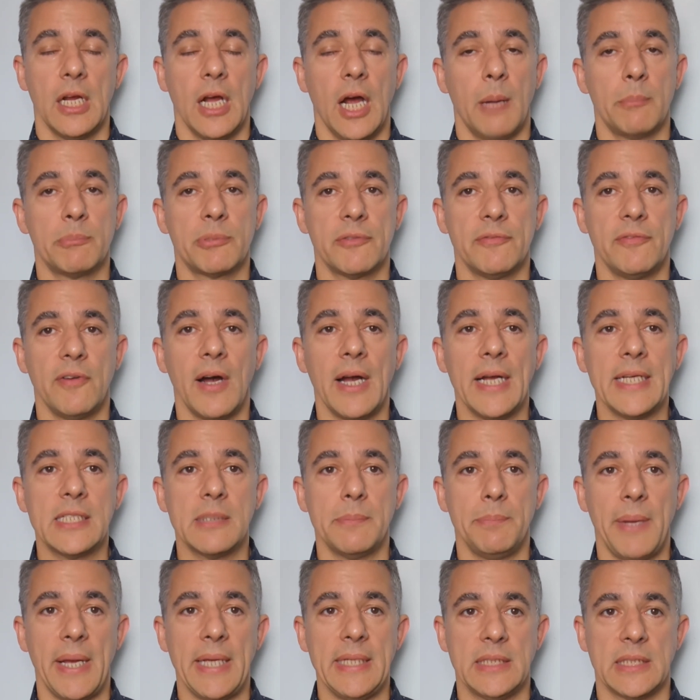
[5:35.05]
and provides a
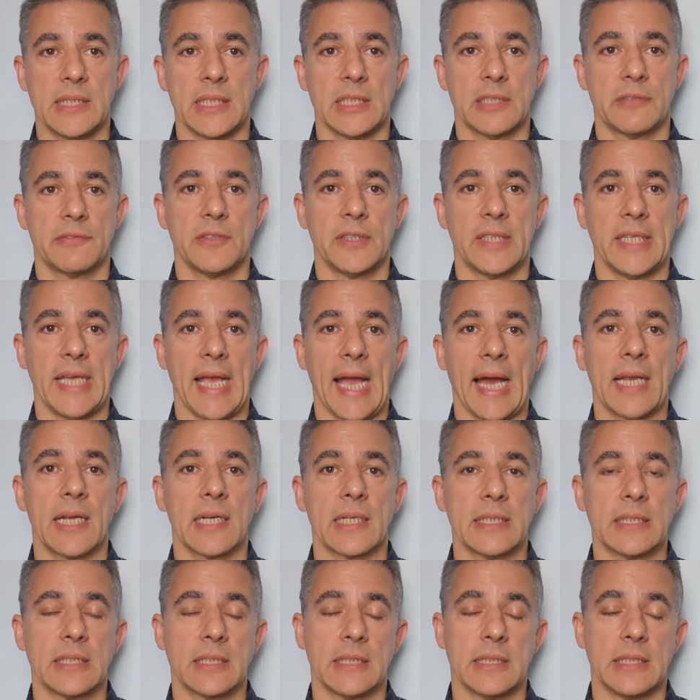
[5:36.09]
basis for the
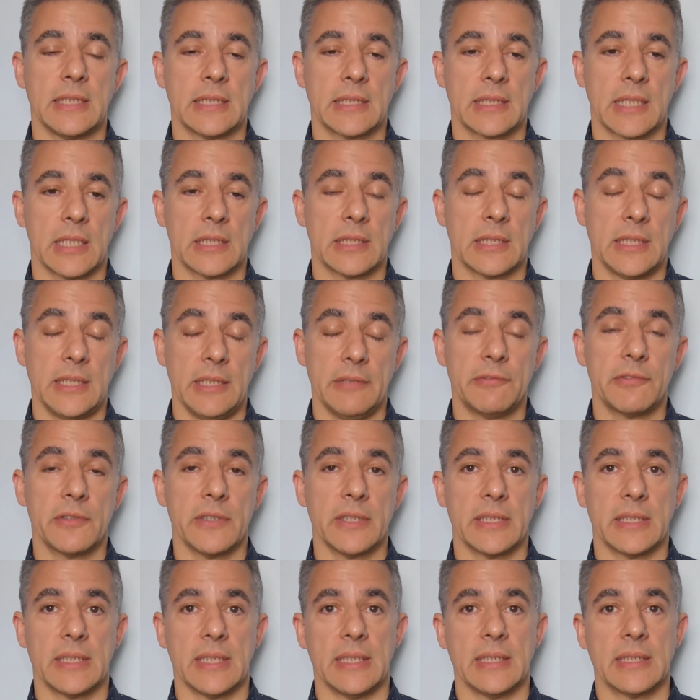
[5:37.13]
analyst to discuss
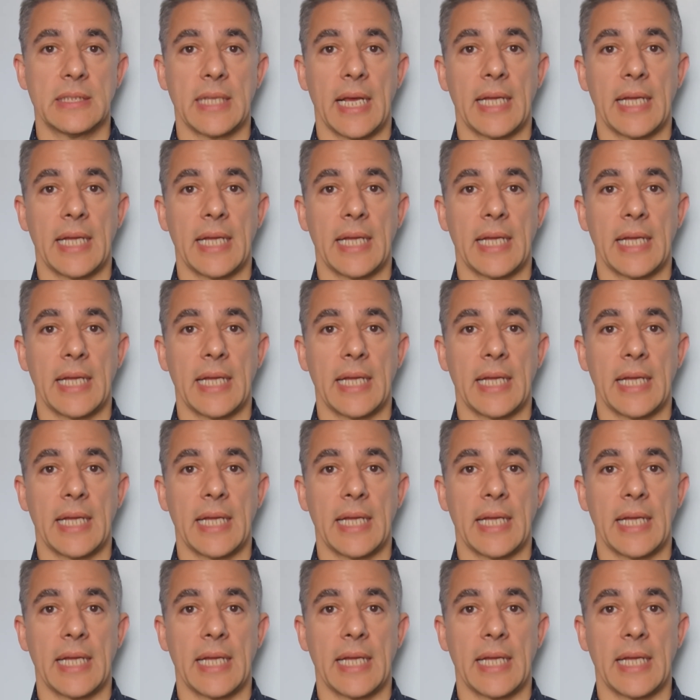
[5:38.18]
differences